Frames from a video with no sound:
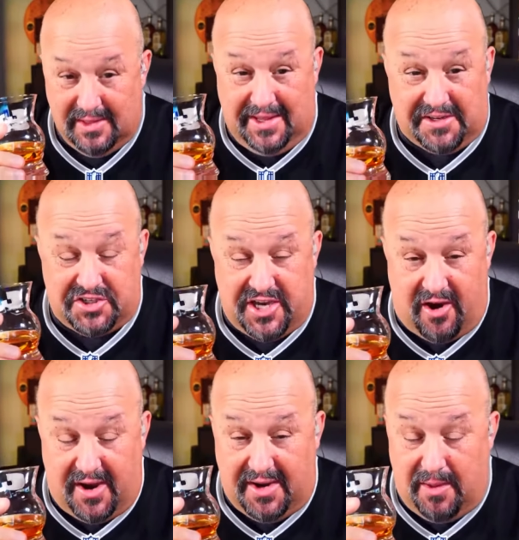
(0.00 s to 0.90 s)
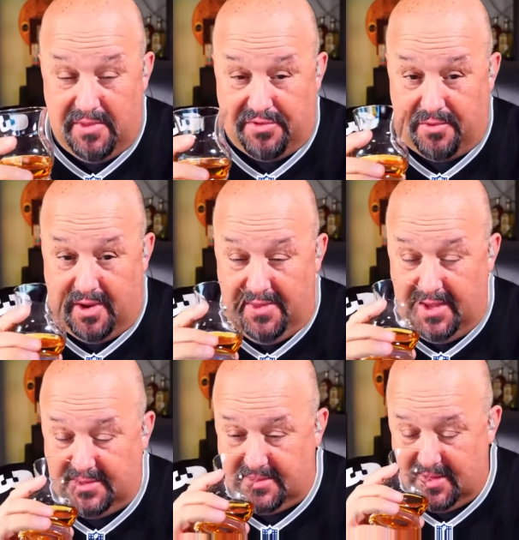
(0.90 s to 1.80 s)
like cherry coming through on
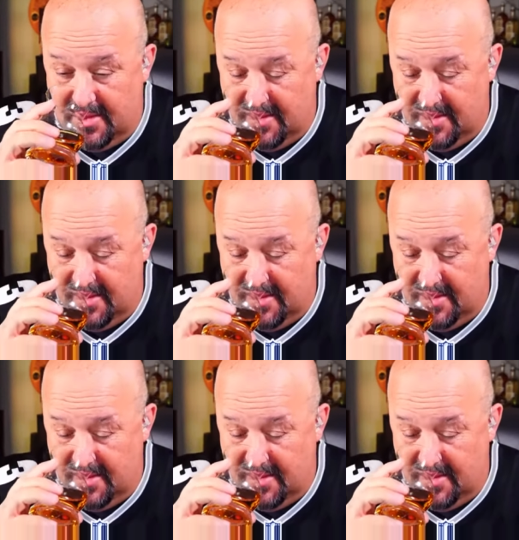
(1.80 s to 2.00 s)
this.